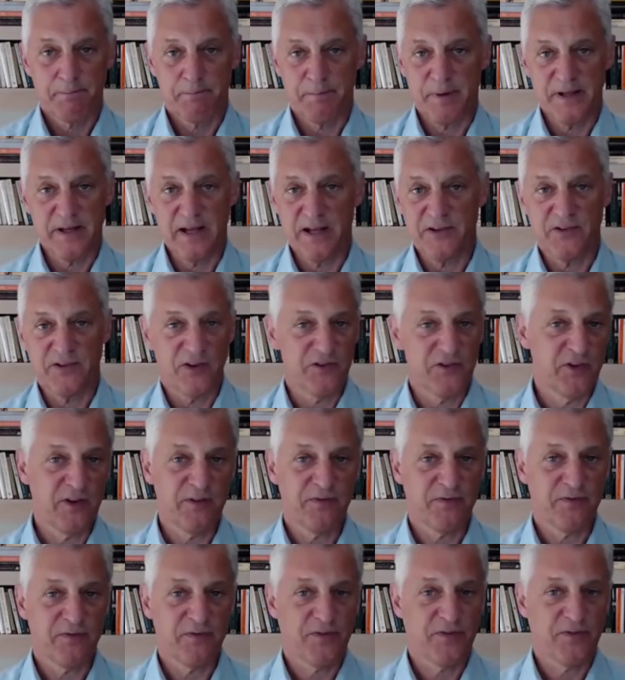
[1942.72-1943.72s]
but it's as
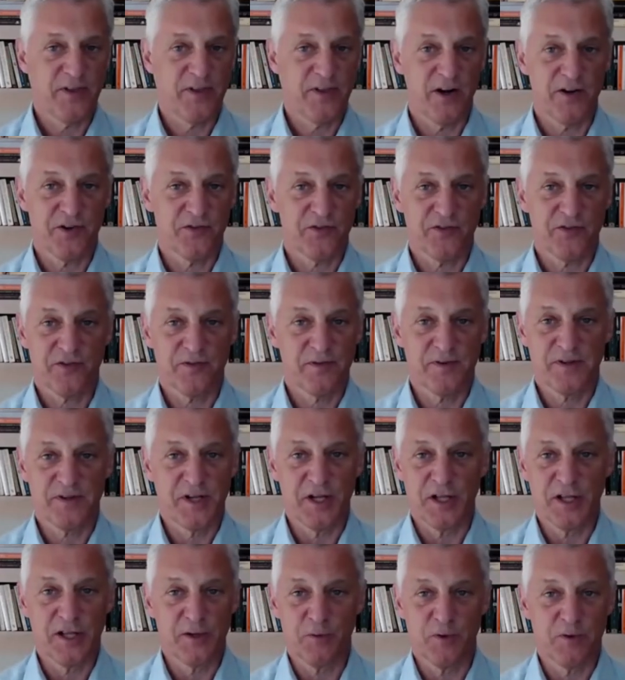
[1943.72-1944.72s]
if they're just
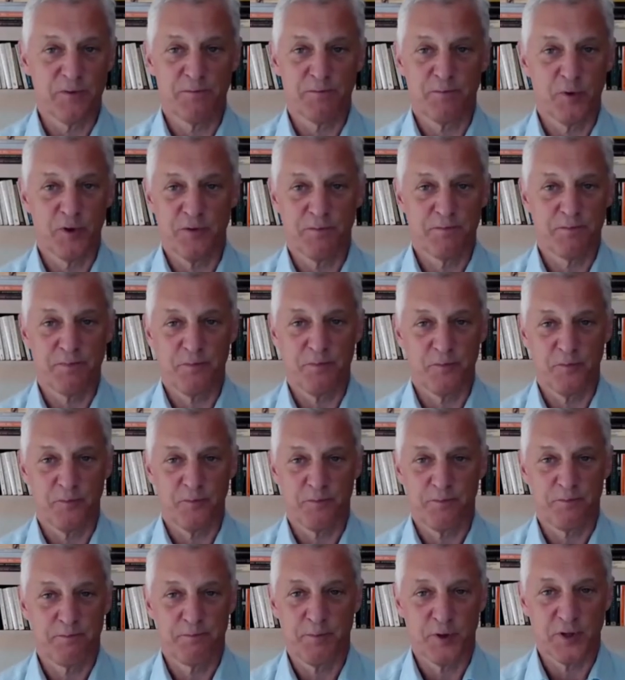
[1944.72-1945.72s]
dealing with, with
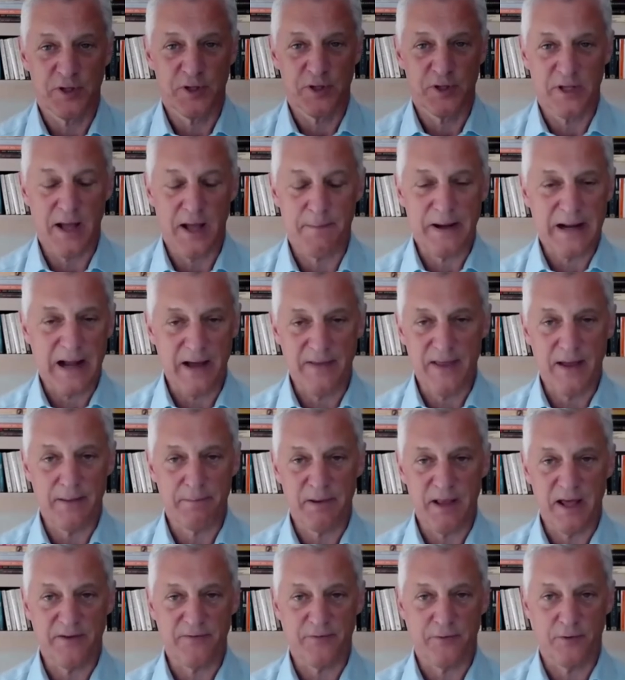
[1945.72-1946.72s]
Bukalapak on
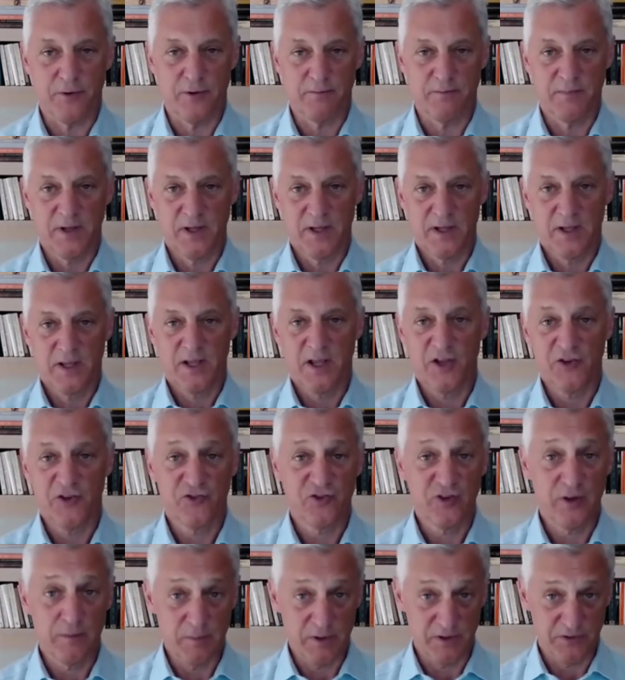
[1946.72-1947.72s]
that platform
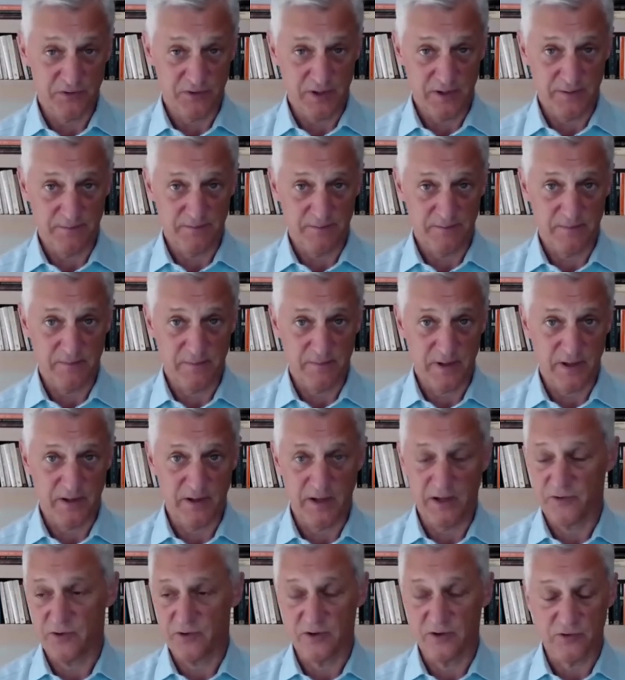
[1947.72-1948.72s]
seamlessly.
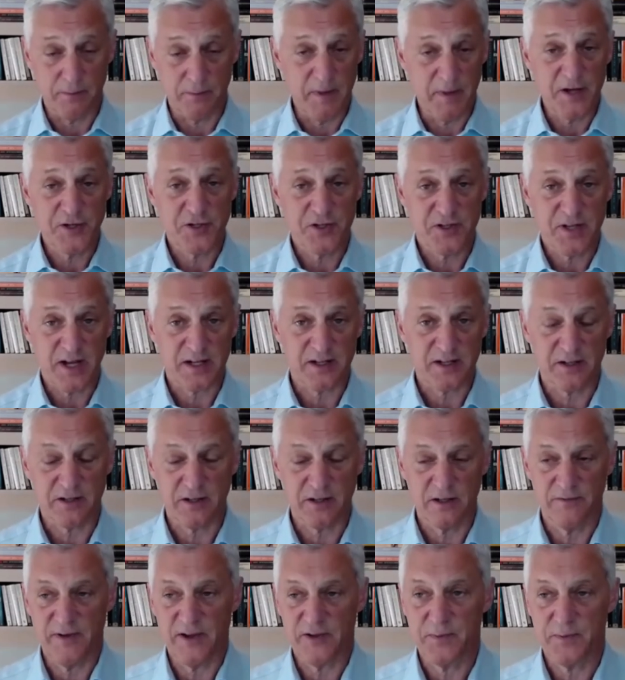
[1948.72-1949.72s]
It's, it's a major
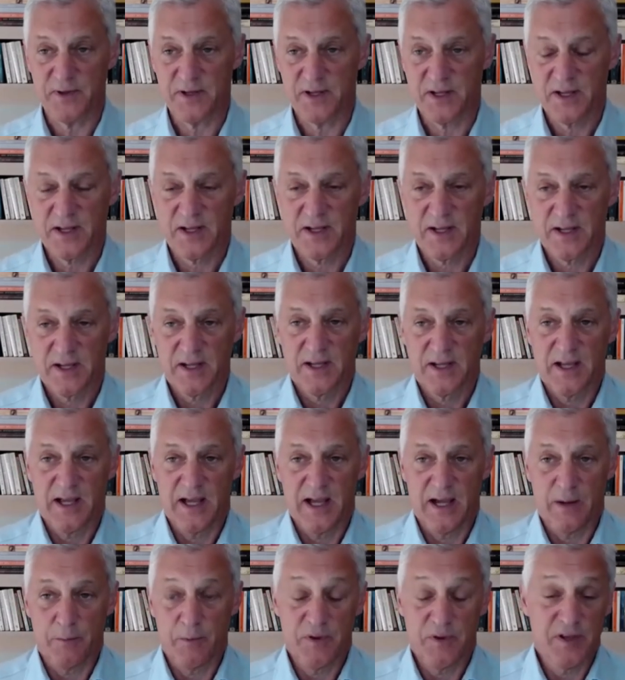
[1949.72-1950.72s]
technical investment.
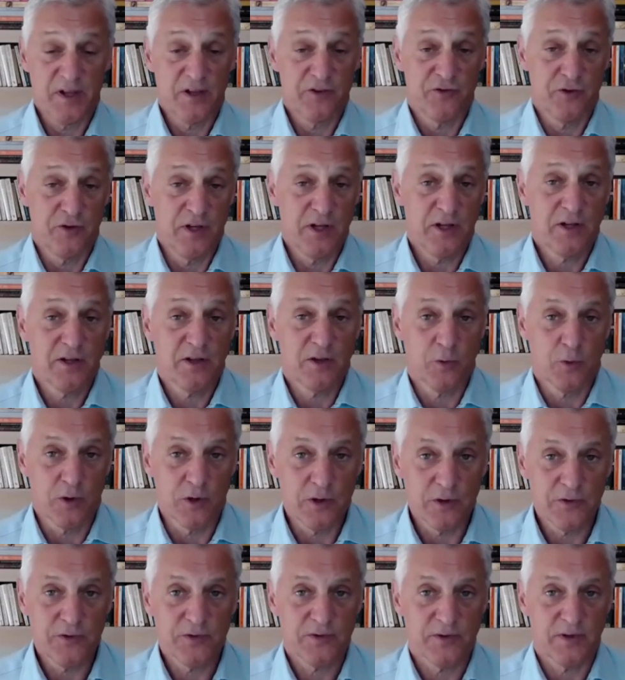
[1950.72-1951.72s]
Uh, we think it's unique in the
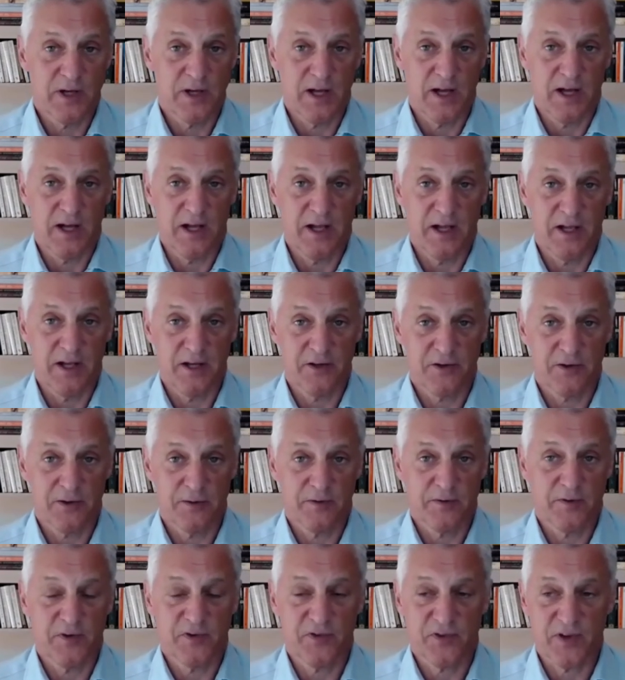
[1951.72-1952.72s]
world uh, in
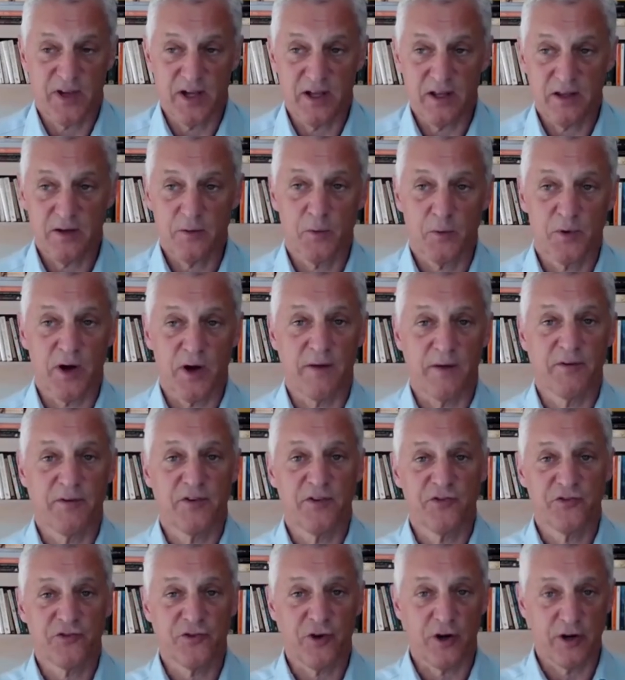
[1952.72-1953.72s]
terms of its scale. We're
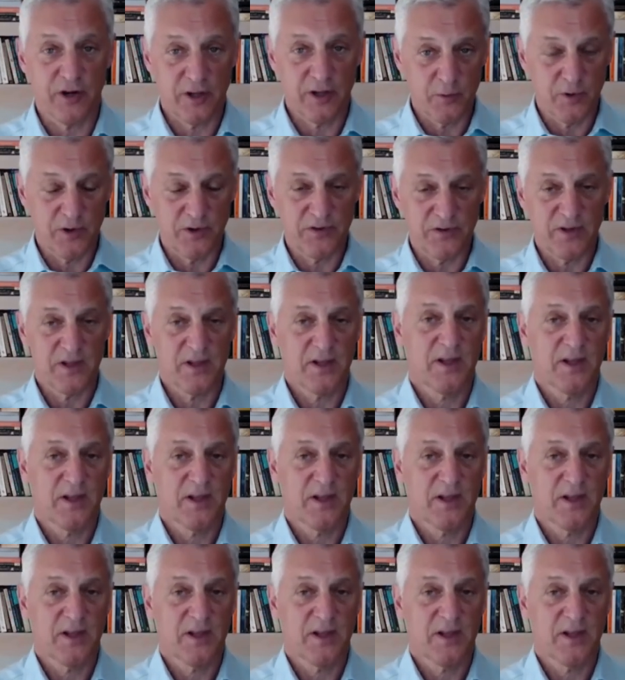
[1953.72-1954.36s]
obviously starting with,